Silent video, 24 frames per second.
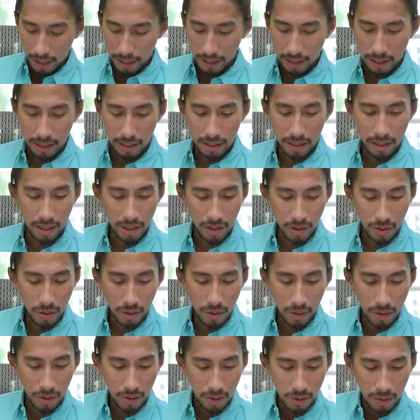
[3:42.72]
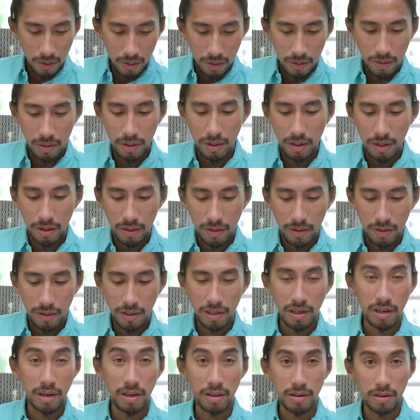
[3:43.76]
ay, qué rico. You know?
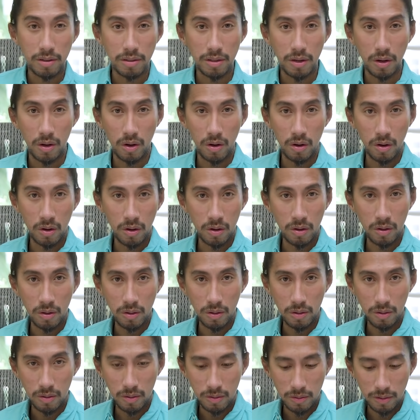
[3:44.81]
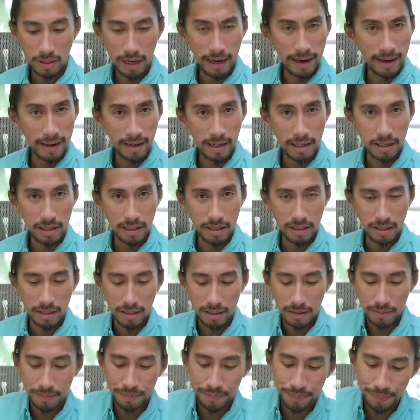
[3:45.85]
And the reader's like, oh,
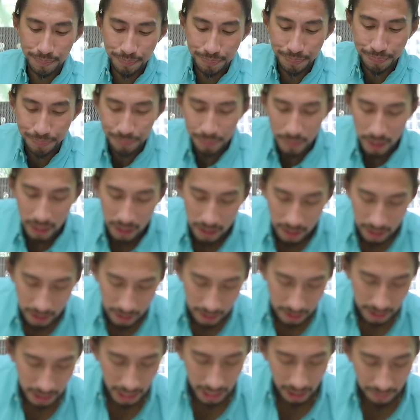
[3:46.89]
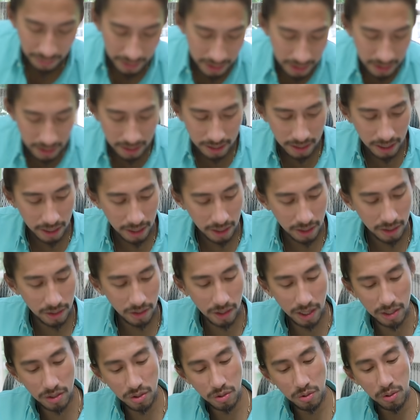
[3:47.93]
darling. Mm-hmm. The lovers is here.
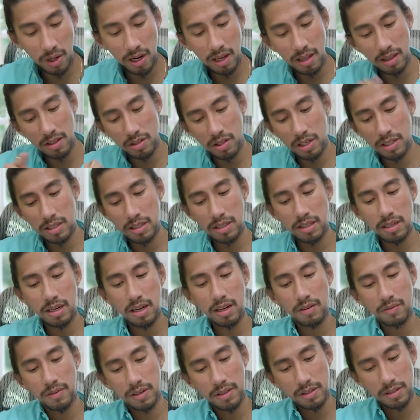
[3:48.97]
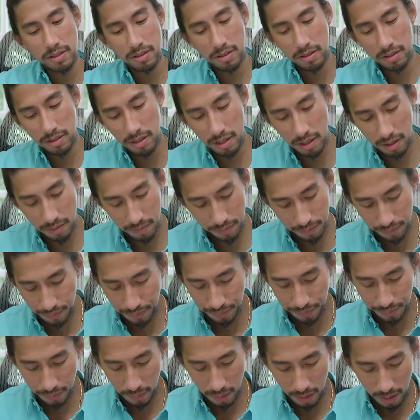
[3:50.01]
Got strength, justice, and lovers. I see.
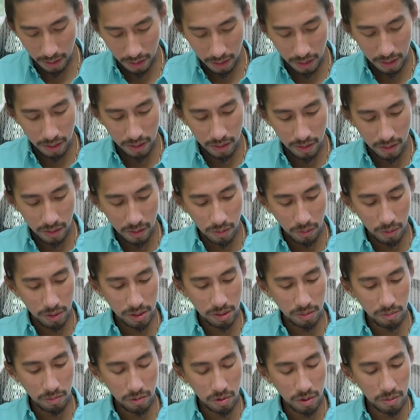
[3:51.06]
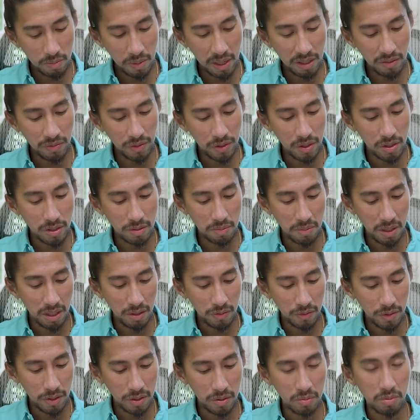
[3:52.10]
What's who's meant for you is
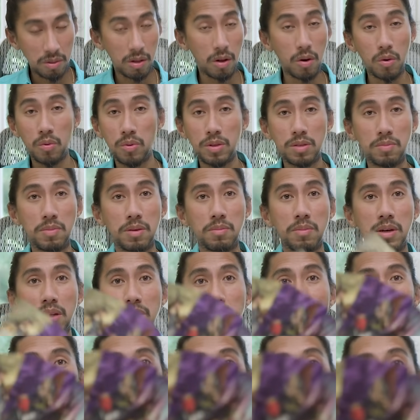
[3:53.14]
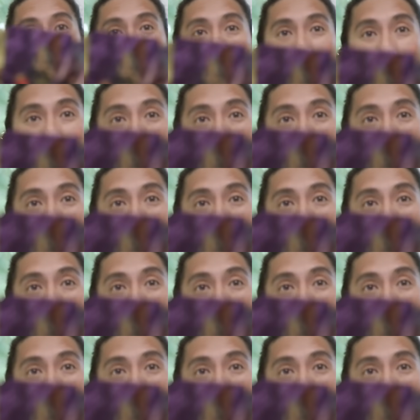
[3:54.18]
meant for you. Will always be meant for you.